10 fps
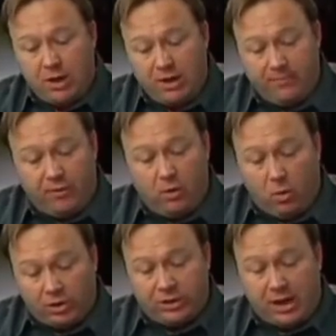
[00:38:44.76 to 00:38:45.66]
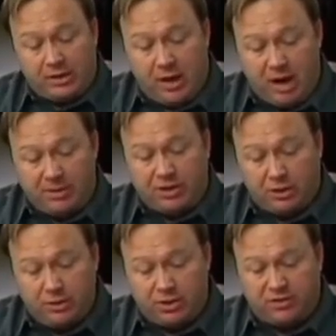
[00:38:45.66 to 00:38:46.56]
You go to Infowars.com,
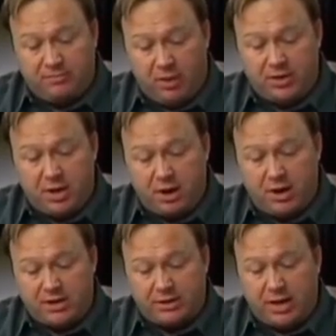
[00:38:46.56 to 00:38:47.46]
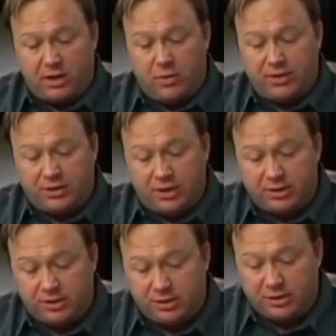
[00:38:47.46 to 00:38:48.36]
exclusive military to designate U.S.
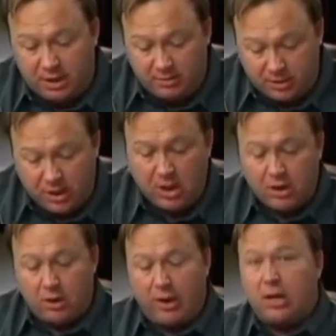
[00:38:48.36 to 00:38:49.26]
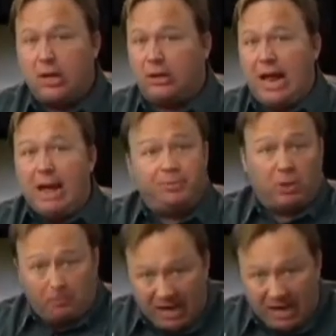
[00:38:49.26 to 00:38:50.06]
citizens as enemies during collapse,